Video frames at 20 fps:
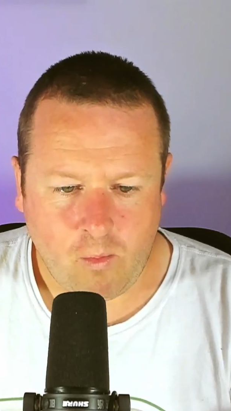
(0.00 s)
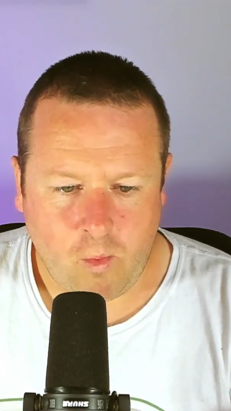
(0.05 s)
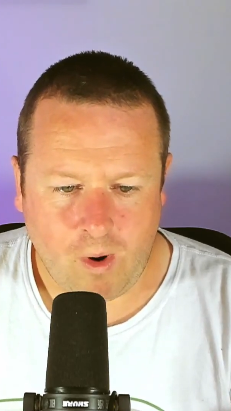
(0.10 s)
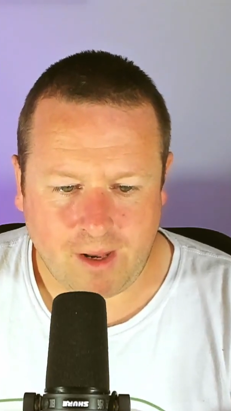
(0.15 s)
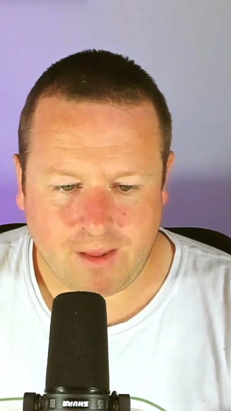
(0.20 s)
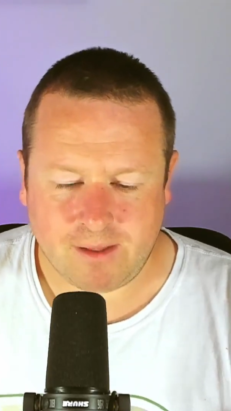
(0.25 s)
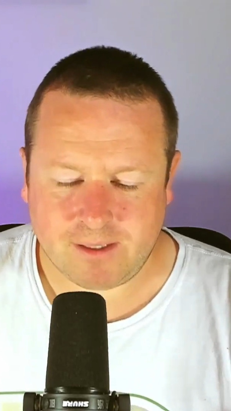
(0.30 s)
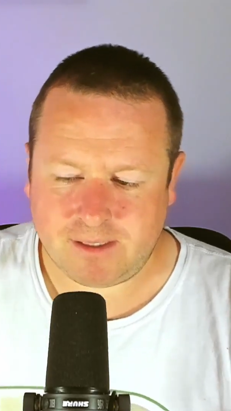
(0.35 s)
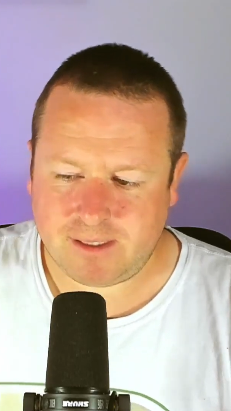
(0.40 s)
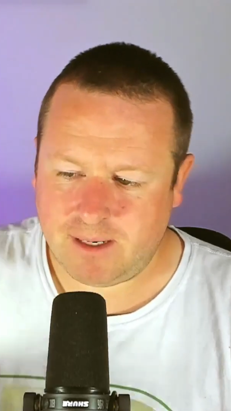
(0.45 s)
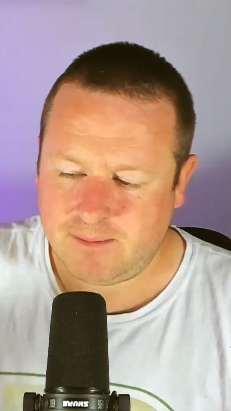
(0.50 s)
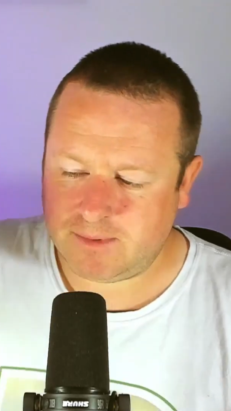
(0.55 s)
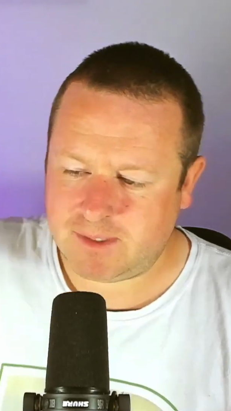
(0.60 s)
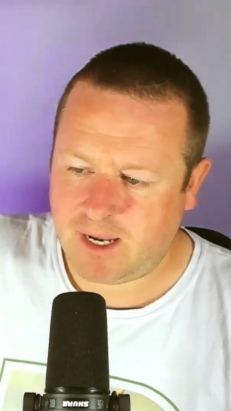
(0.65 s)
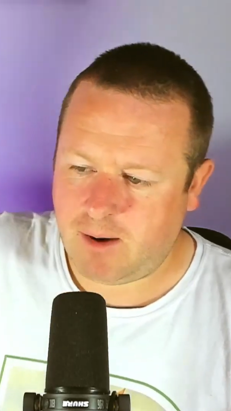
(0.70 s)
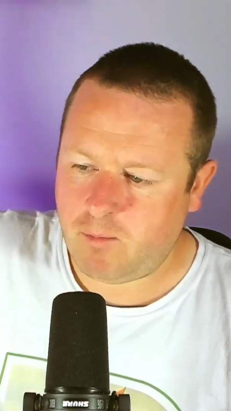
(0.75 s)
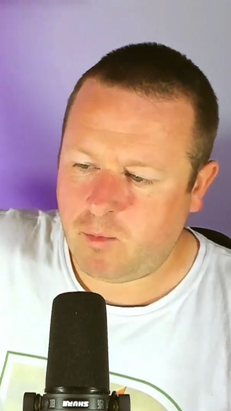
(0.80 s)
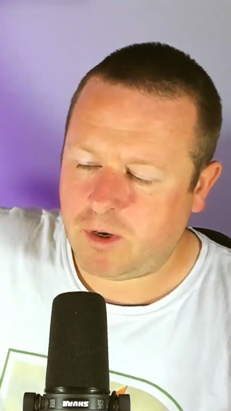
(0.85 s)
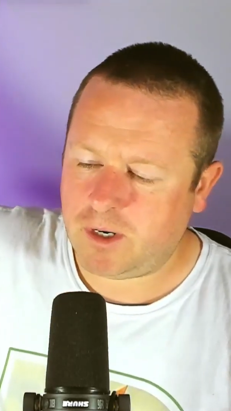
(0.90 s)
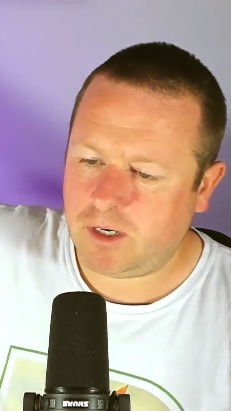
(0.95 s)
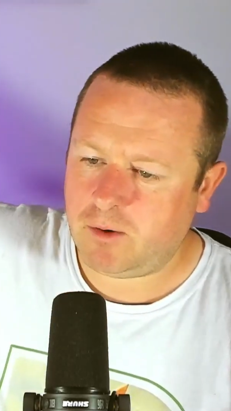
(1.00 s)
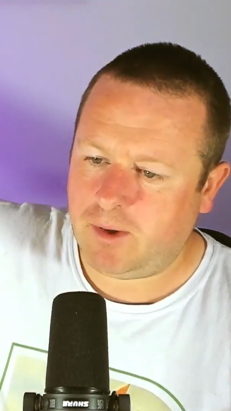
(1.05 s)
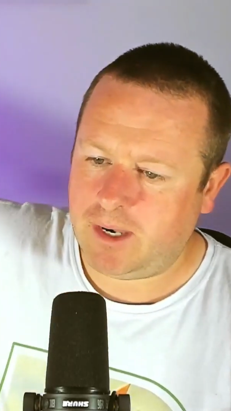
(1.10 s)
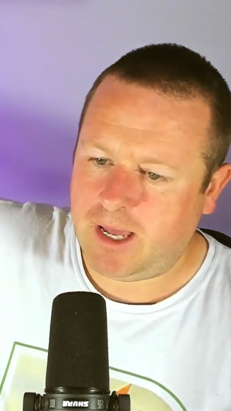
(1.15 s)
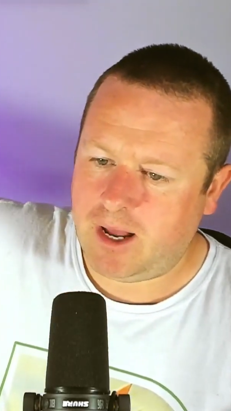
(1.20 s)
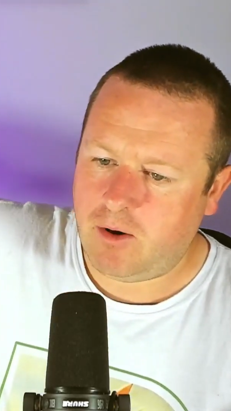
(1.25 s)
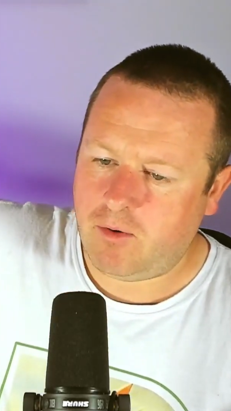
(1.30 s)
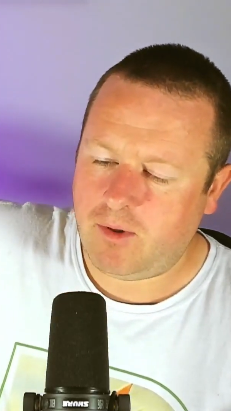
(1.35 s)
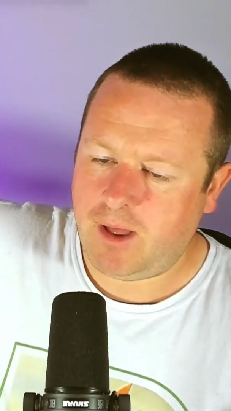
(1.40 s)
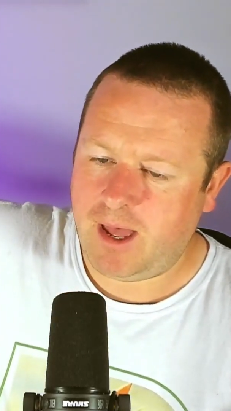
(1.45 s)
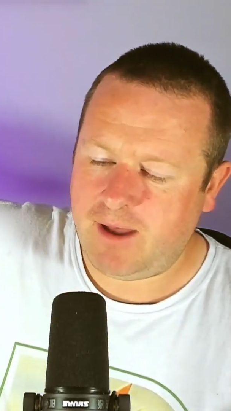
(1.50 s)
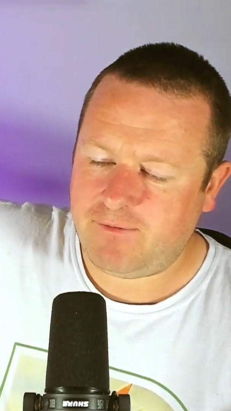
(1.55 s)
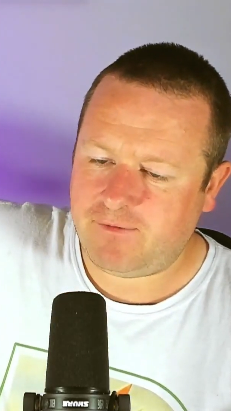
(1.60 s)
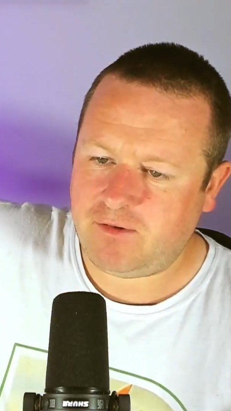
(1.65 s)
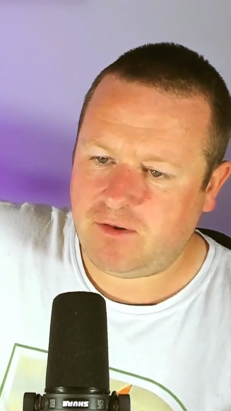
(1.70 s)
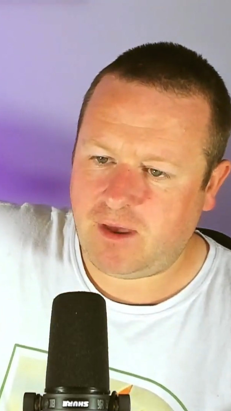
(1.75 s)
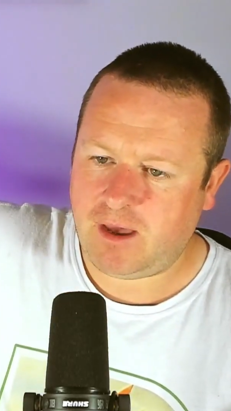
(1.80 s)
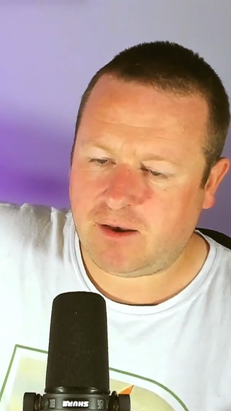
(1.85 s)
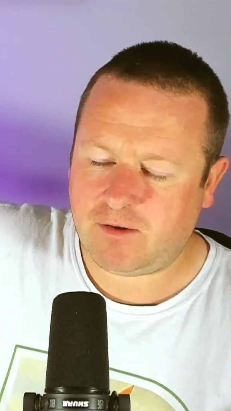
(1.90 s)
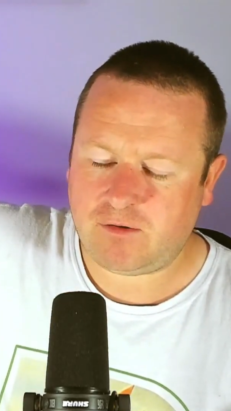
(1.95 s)
while at the same time, we're going to allow
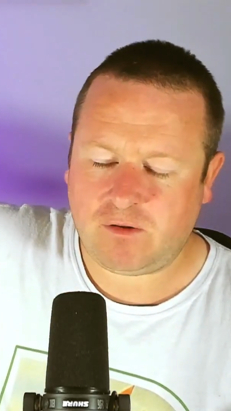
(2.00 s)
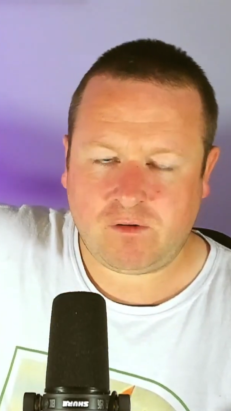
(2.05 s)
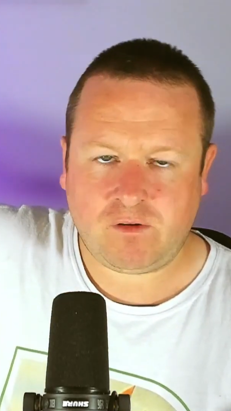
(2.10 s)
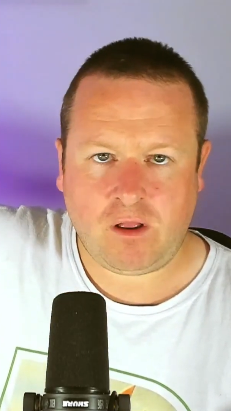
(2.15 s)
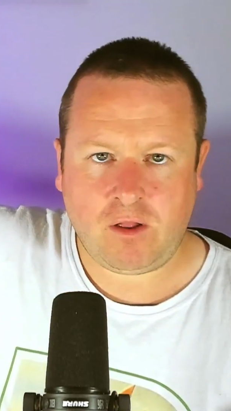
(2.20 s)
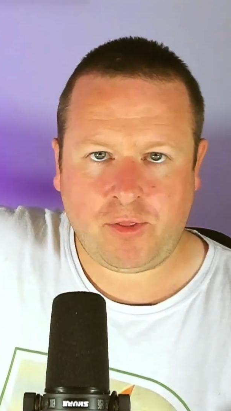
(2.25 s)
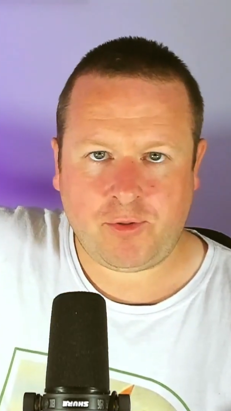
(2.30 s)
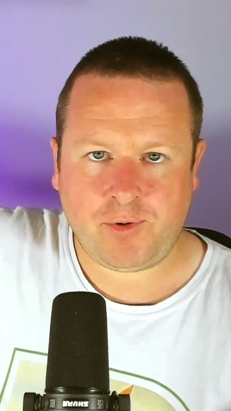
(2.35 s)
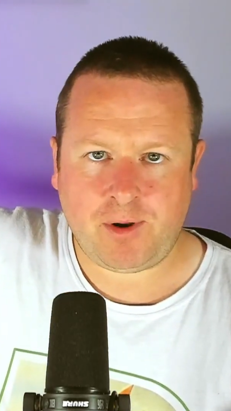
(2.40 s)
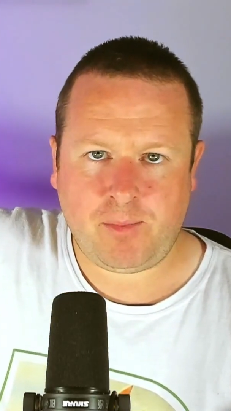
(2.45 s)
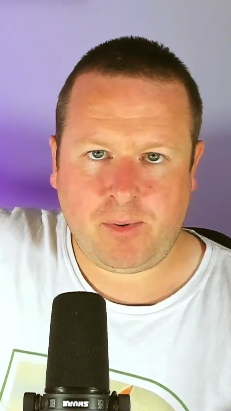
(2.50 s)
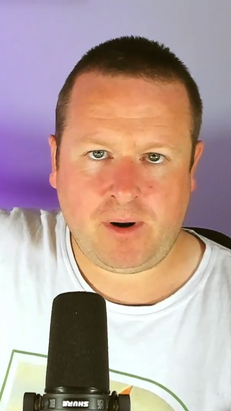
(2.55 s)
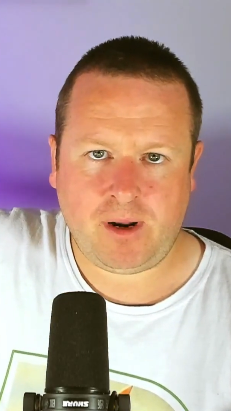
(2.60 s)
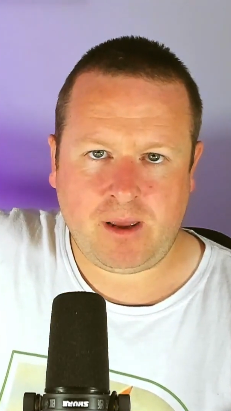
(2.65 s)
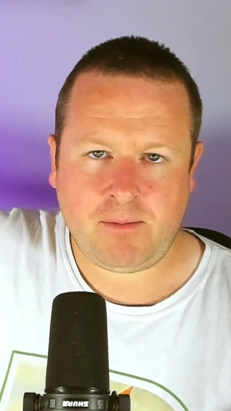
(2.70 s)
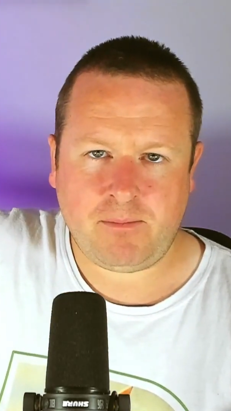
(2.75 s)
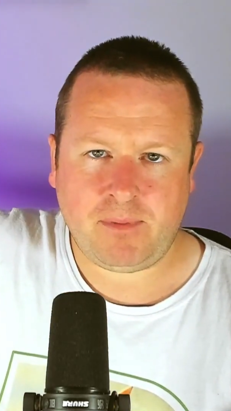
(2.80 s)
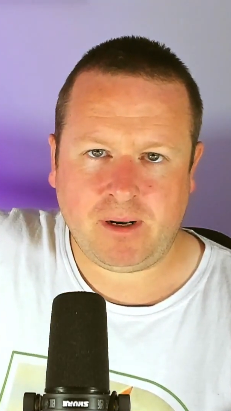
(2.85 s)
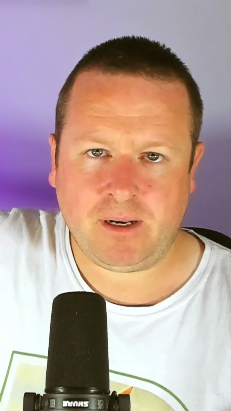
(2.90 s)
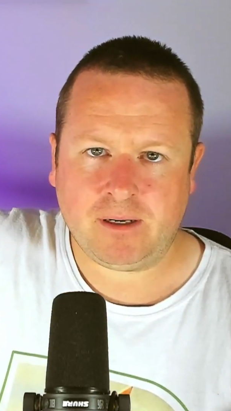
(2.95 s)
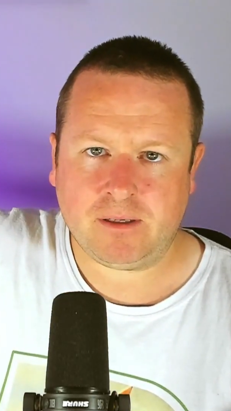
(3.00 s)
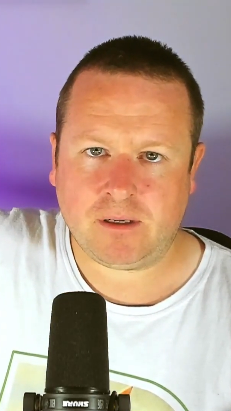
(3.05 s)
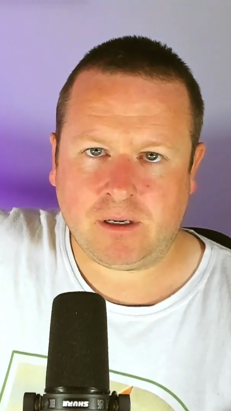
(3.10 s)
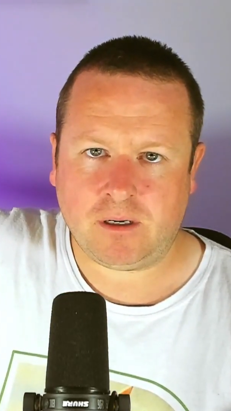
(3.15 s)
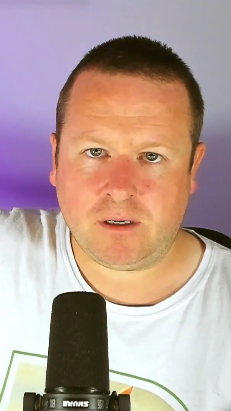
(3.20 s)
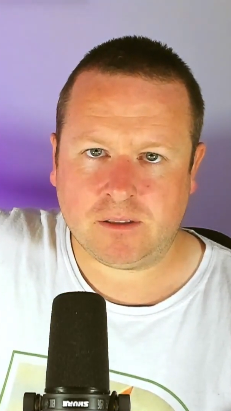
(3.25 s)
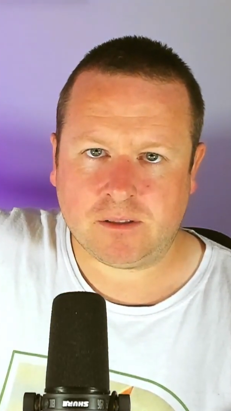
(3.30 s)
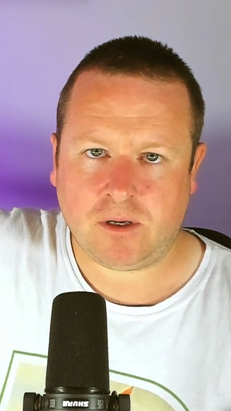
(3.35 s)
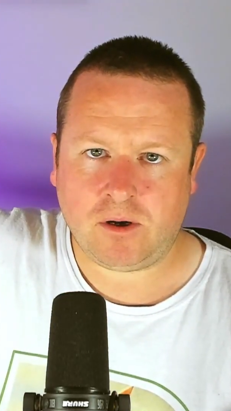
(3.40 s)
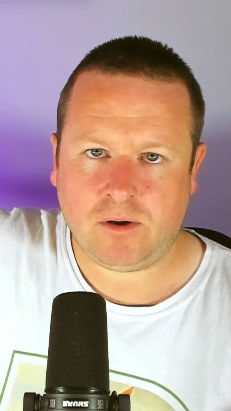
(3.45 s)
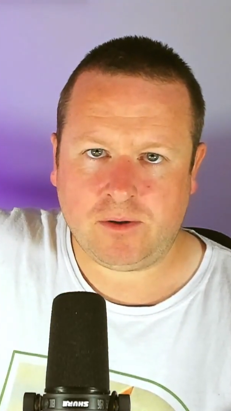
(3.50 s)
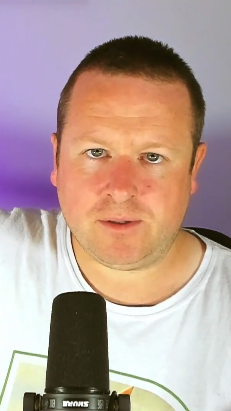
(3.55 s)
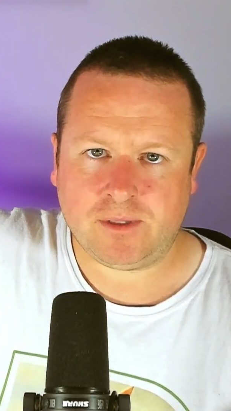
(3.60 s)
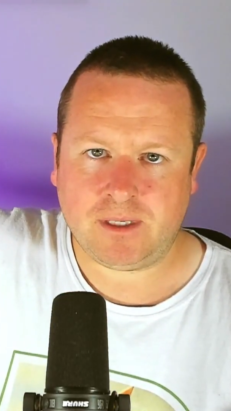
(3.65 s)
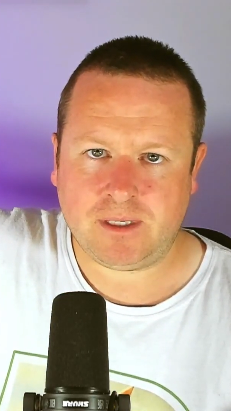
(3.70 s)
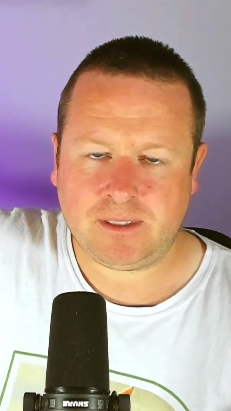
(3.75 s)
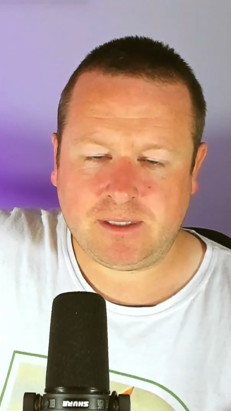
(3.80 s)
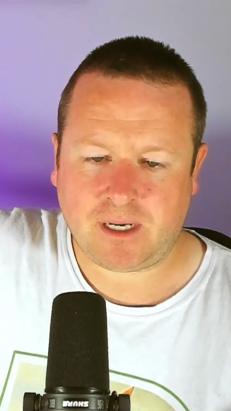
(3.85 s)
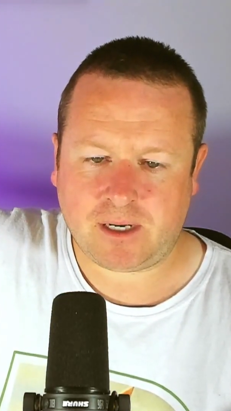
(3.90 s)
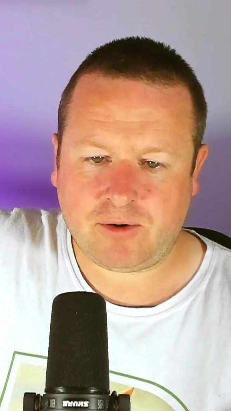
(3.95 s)
FTX to sell $3.8 billion on
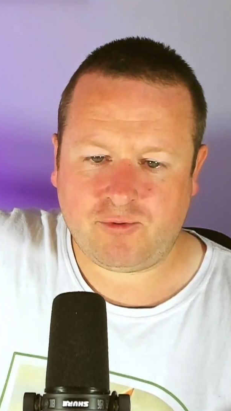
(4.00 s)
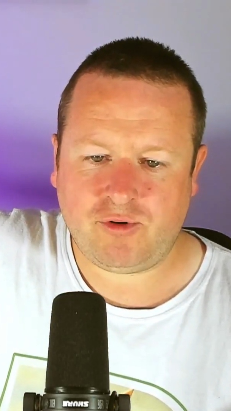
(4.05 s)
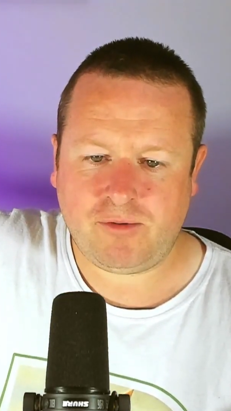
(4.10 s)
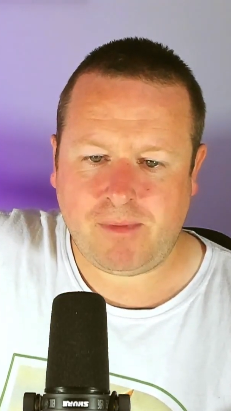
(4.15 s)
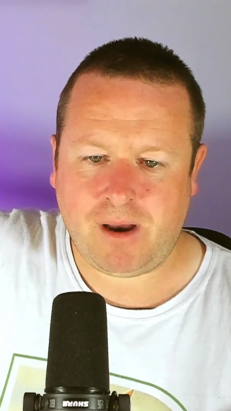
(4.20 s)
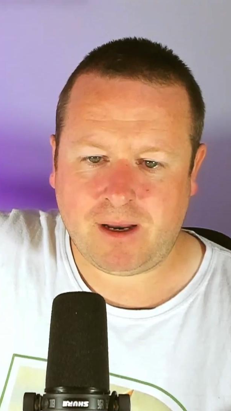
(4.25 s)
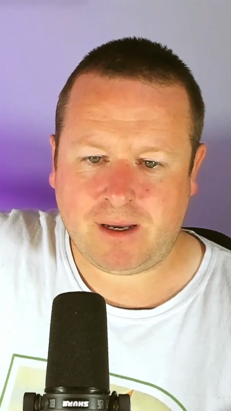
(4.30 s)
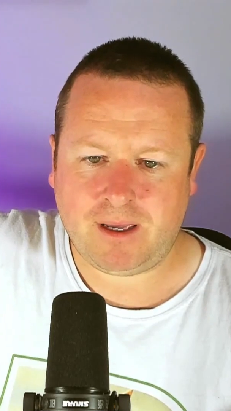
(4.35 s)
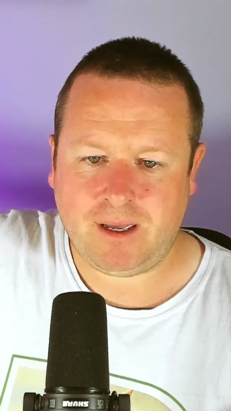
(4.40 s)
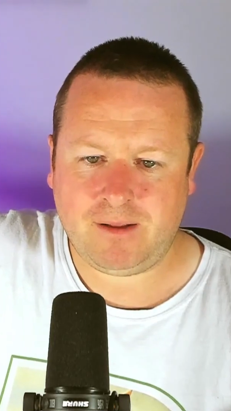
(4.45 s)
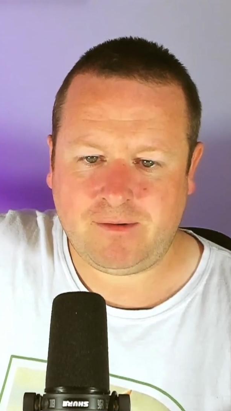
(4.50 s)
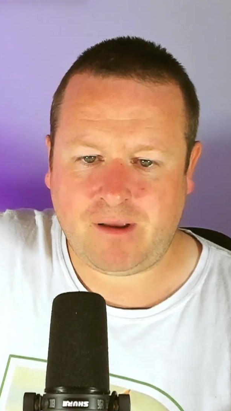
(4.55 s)
the secondary market.